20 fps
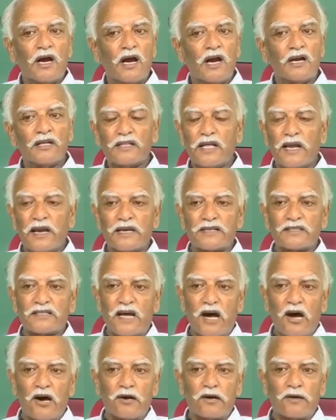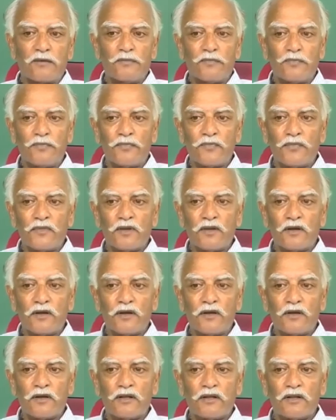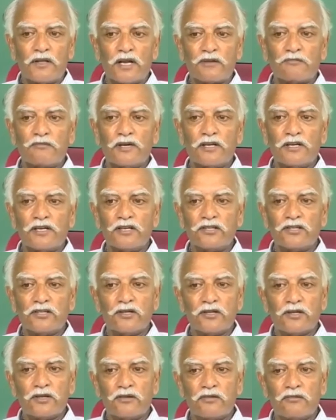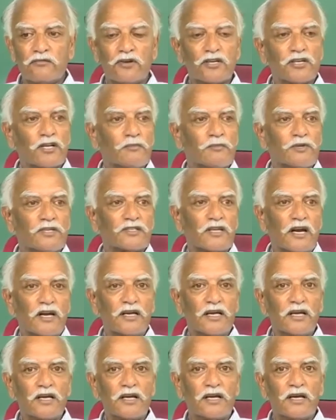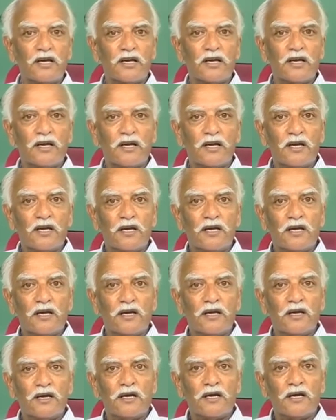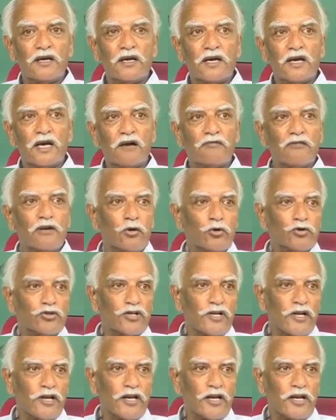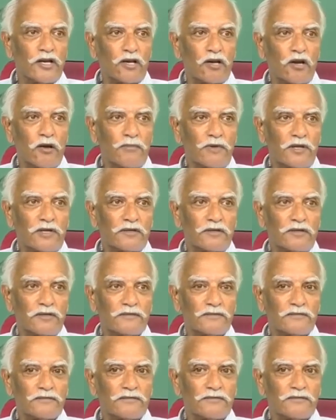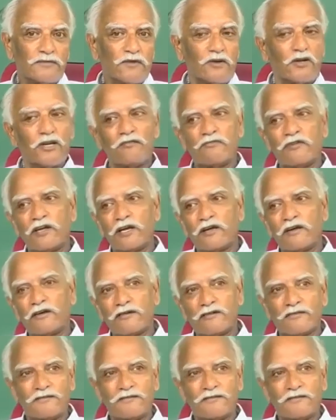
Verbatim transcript: And in the next hour that we teach we shall be studying evolutionary economics. Good evening.